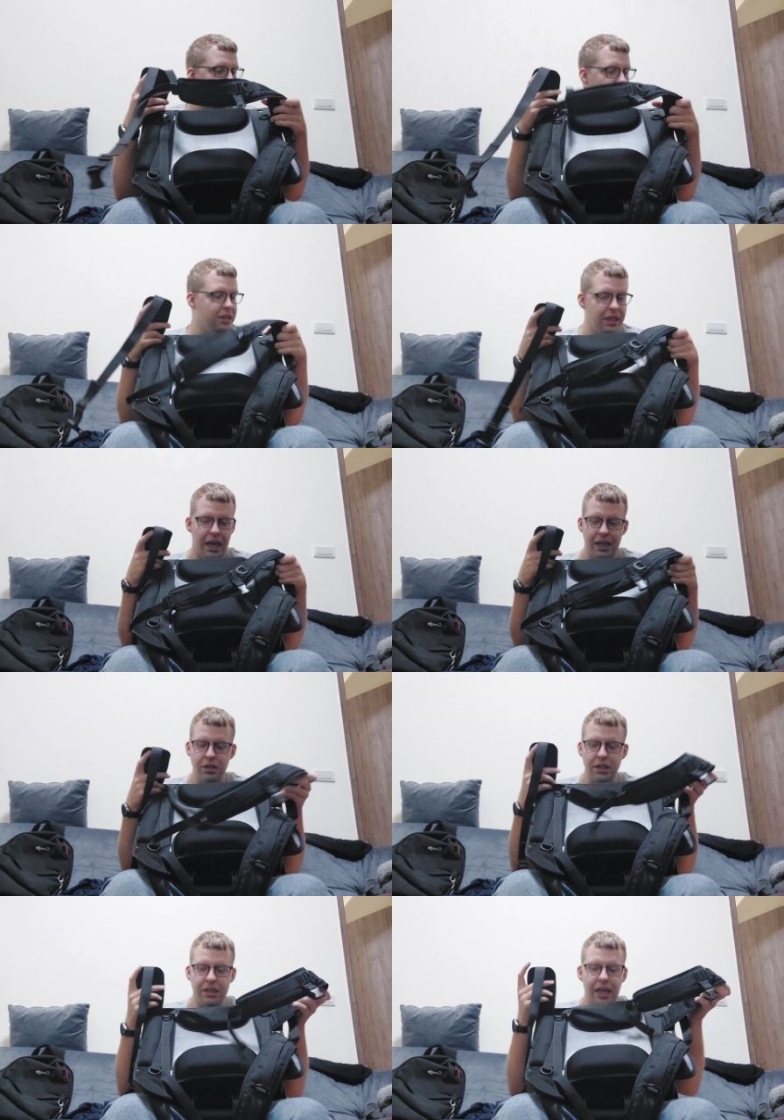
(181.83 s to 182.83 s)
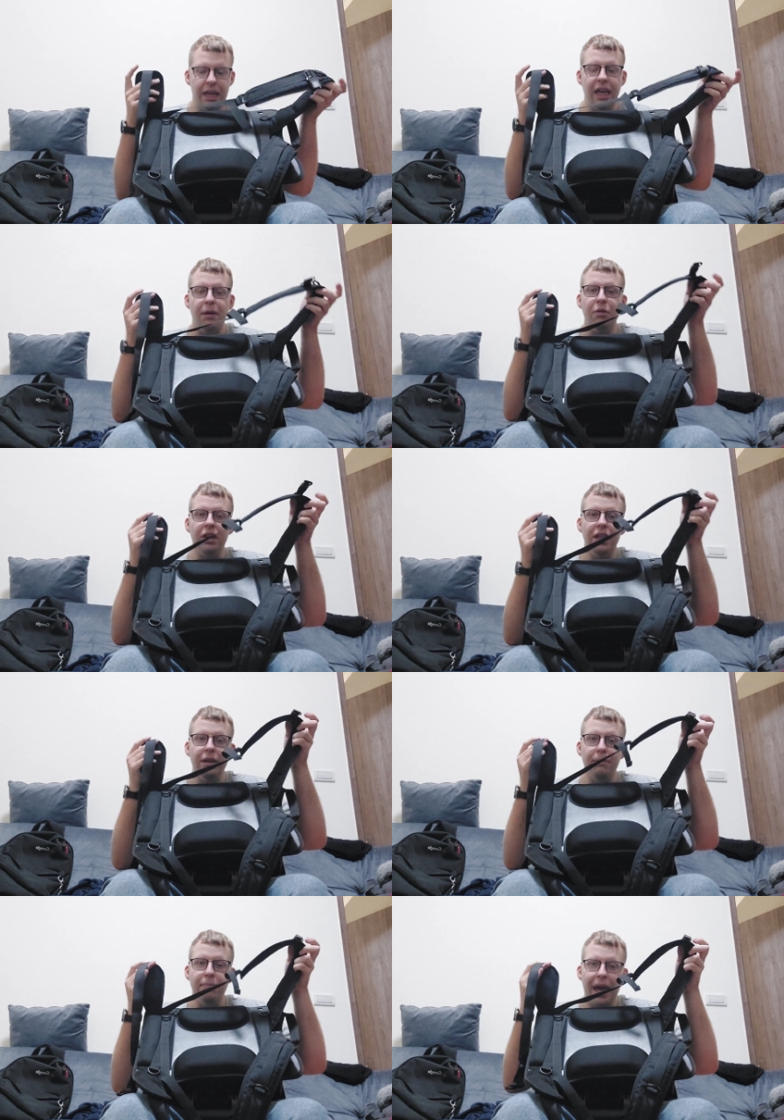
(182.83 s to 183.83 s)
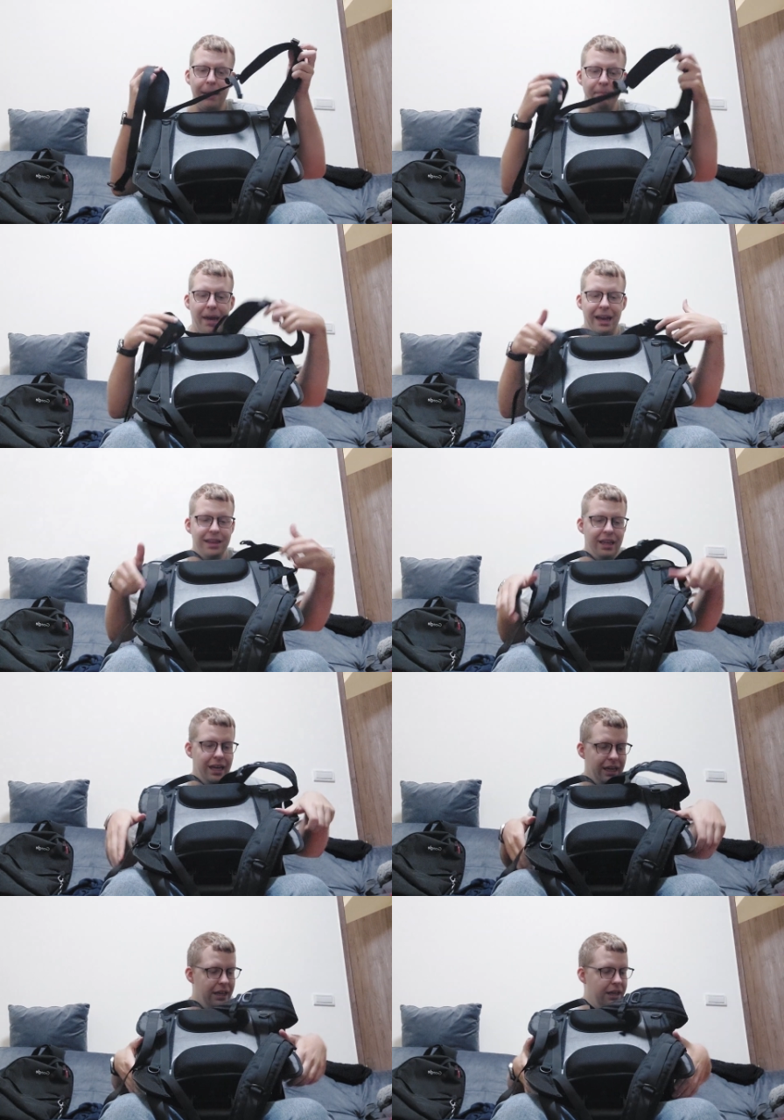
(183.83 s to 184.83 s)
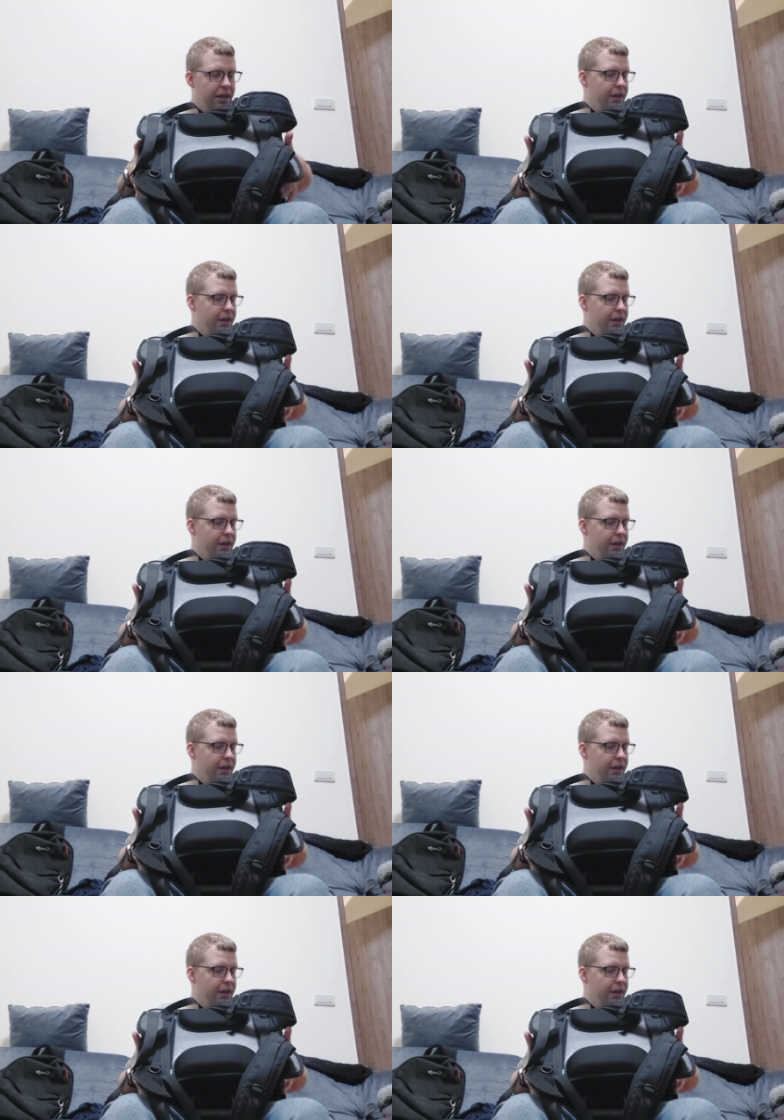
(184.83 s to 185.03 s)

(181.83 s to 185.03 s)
to this case is that it came with a little backpack thing.